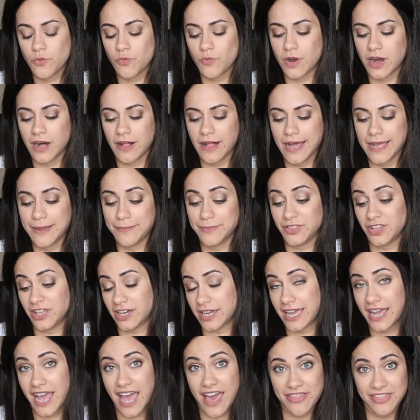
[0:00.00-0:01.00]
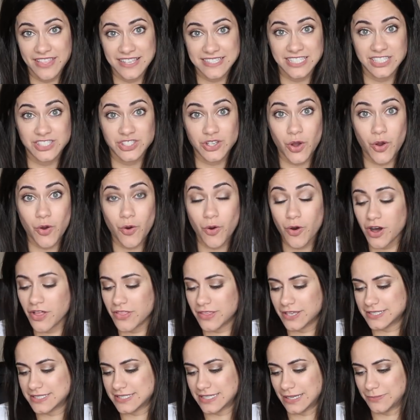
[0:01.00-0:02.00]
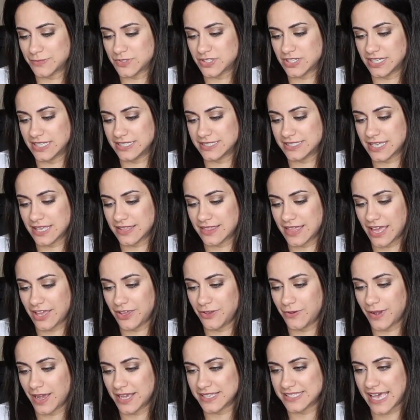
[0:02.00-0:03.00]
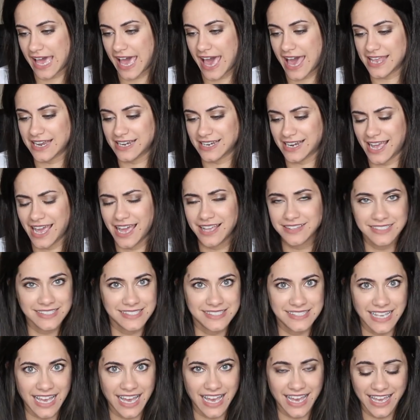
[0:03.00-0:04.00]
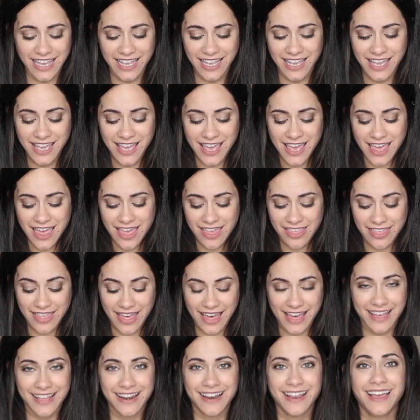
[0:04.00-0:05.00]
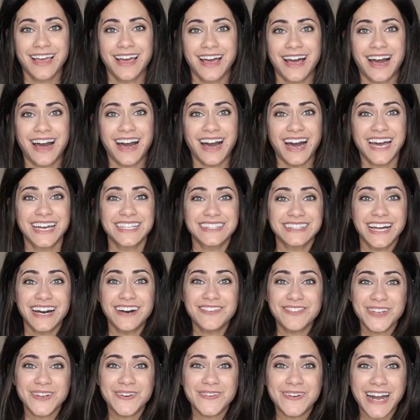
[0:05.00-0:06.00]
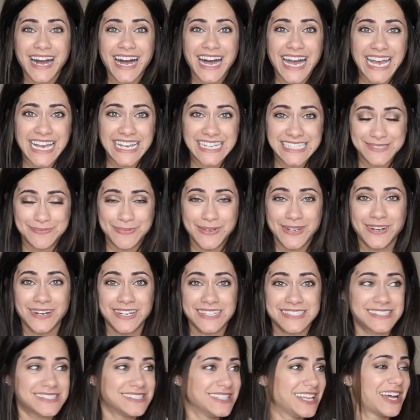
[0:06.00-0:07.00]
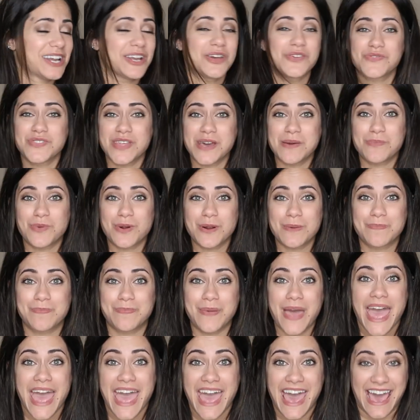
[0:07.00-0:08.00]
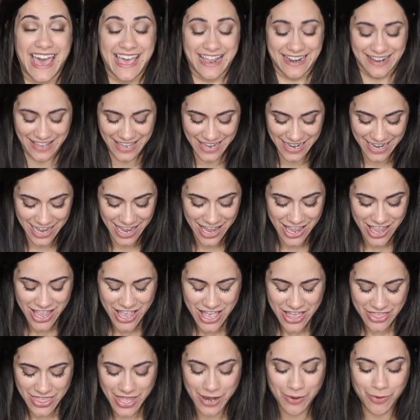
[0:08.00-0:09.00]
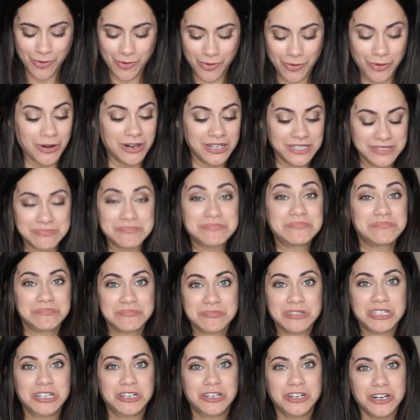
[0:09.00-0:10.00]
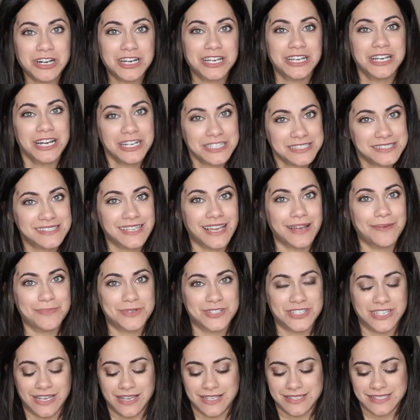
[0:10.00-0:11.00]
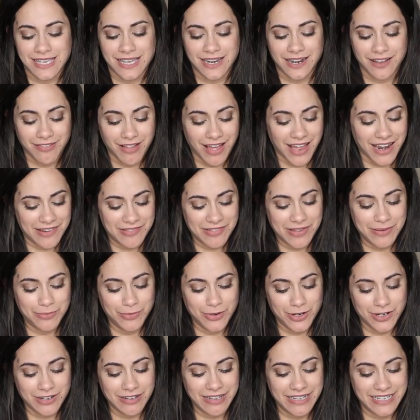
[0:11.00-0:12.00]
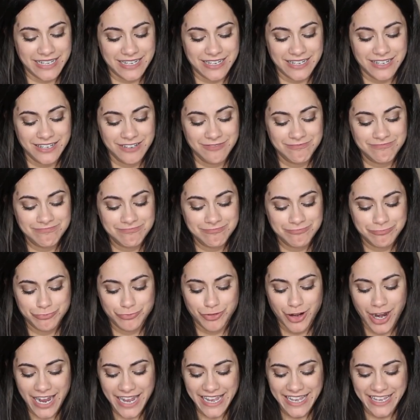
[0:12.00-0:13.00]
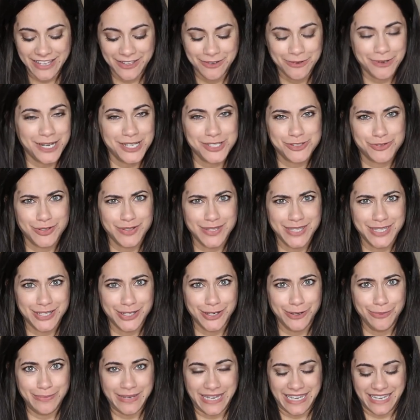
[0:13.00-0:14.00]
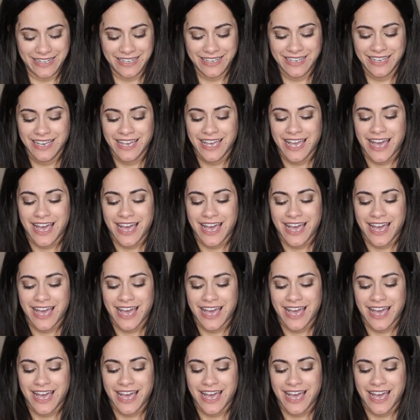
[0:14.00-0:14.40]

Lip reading: Well, I'm looking at, and this is all the assumptions that you guys had, and I have to say that I love you guys because none of them were bad. They were all good assumptions, and a lot of them were right. You guys really know me.